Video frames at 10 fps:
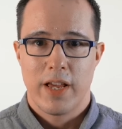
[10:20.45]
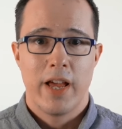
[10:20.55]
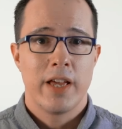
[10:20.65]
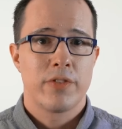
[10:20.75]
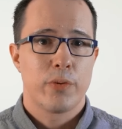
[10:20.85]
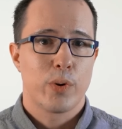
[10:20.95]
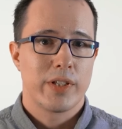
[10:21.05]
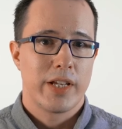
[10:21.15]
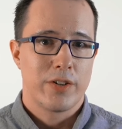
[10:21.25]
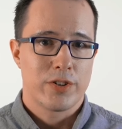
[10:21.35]
and
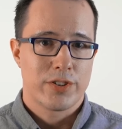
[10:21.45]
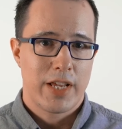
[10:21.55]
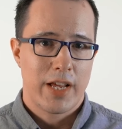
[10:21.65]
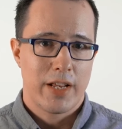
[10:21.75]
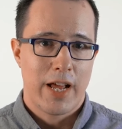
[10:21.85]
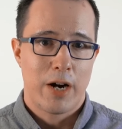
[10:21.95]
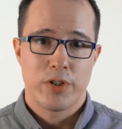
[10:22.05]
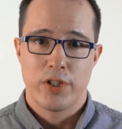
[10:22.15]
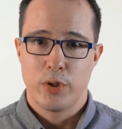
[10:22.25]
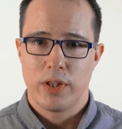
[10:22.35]
thoroughly understand how
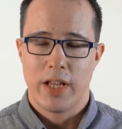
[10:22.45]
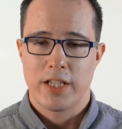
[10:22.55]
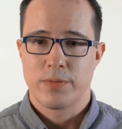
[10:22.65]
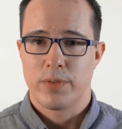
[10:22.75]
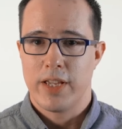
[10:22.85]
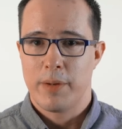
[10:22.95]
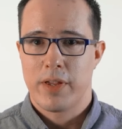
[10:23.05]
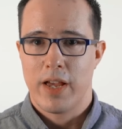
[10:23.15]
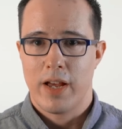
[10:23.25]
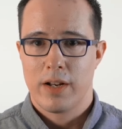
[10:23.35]
to utilize for the
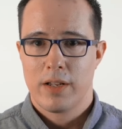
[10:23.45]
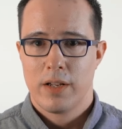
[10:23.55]
MCAT,